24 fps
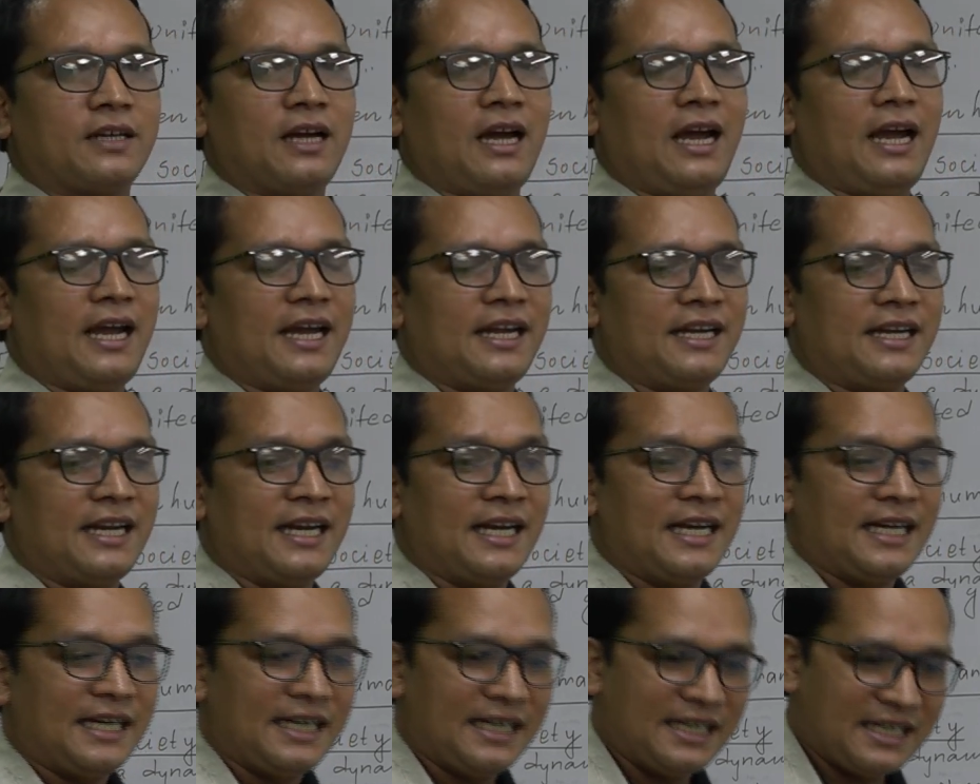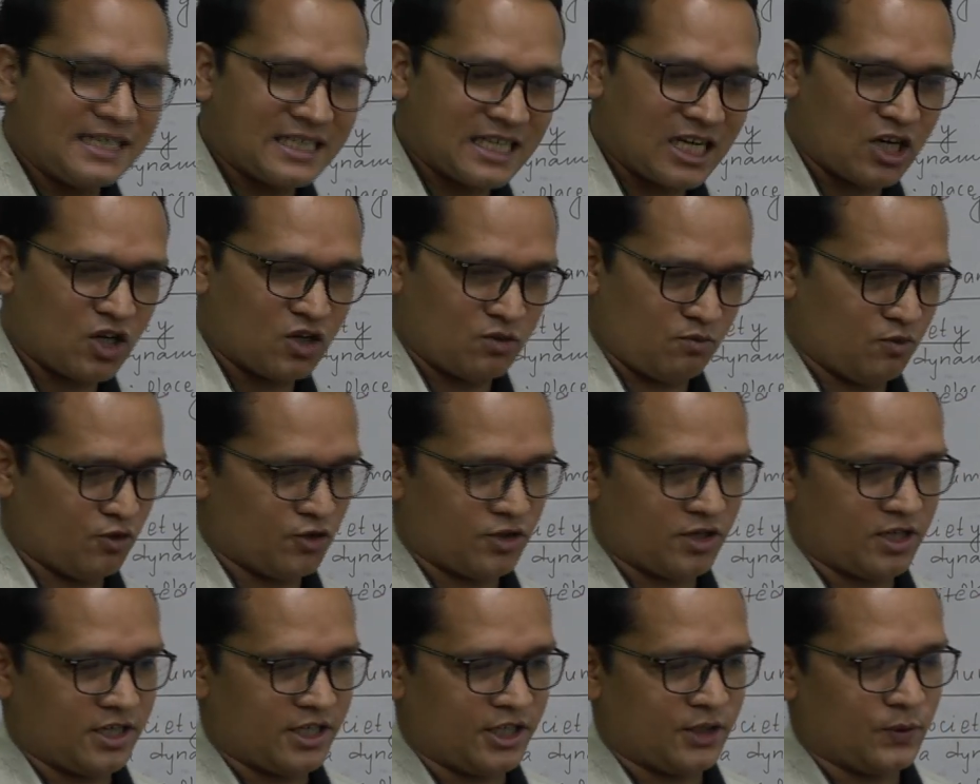and it is our
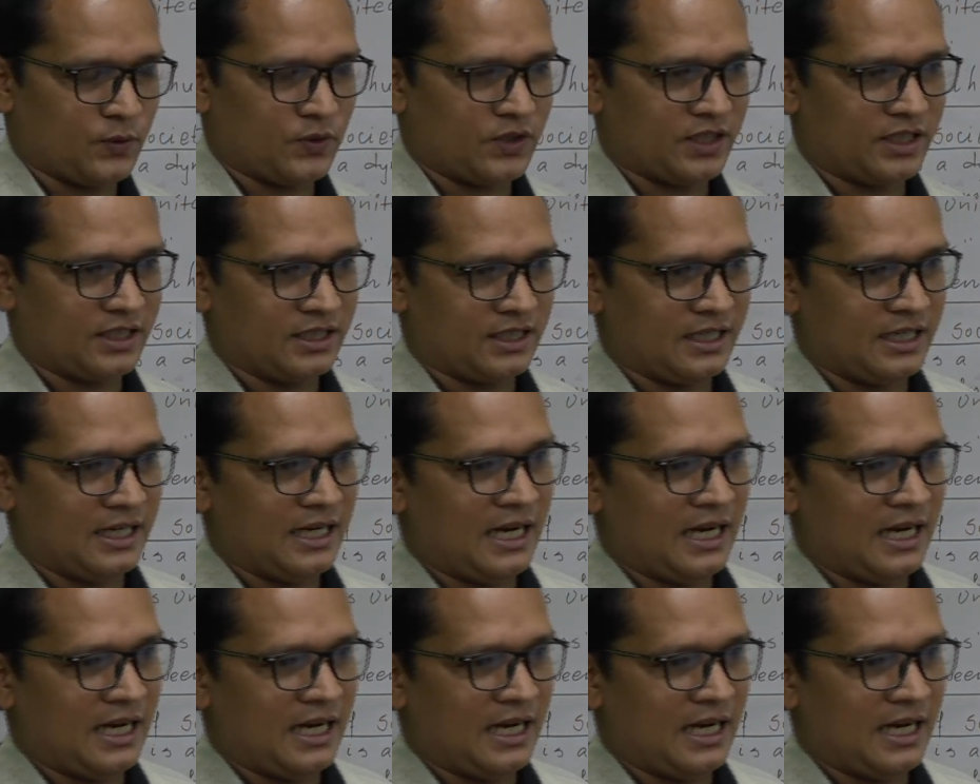moral duty.